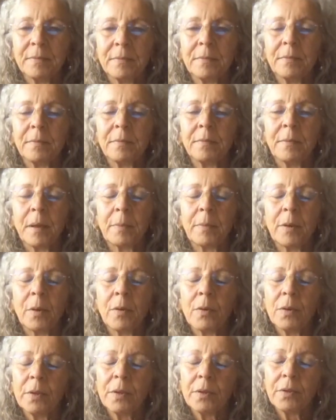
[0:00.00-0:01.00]
Pop a
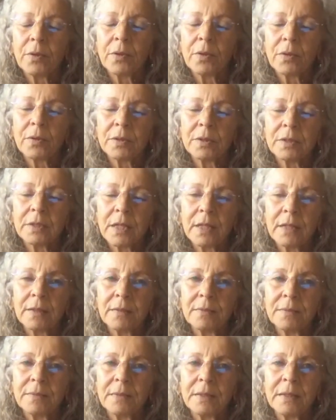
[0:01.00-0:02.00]
hole in your gold sun
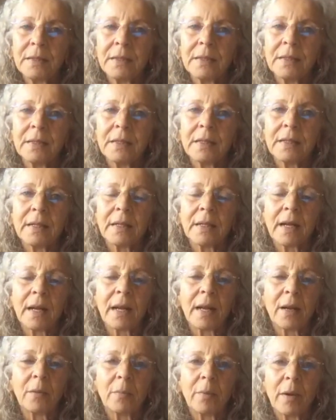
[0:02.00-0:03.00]
and
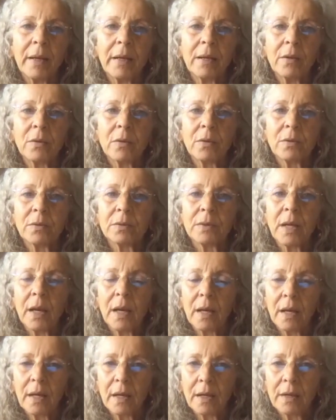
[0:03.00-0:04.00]
allow bright gold,
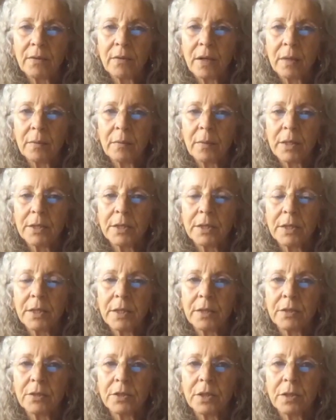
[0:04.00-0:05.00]
high vibration
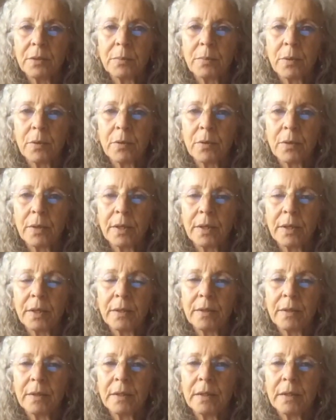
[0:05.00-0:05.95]
energy to pour in,